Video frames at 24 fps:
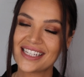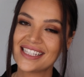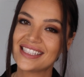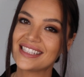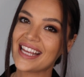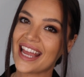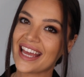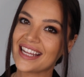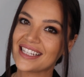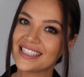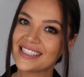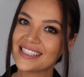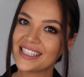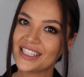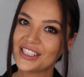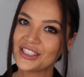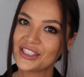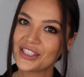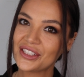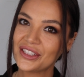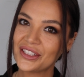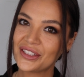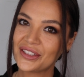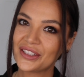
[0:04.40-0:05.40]
it's
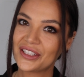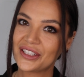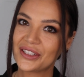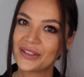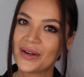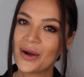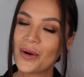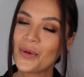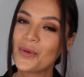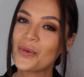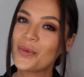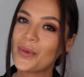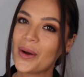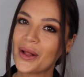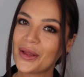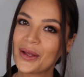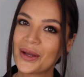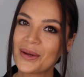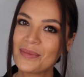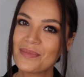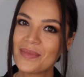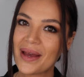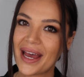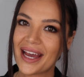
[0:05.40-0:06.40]
Anastasia Lulu.
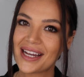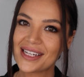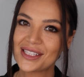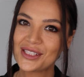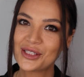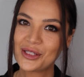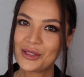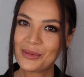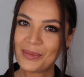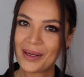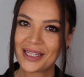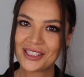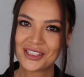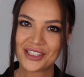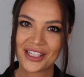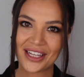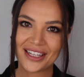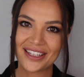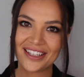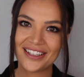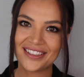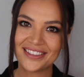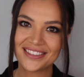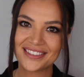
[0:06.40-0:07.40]
Welcome back to my
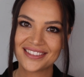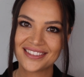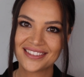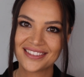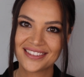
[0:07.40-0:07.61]
channel.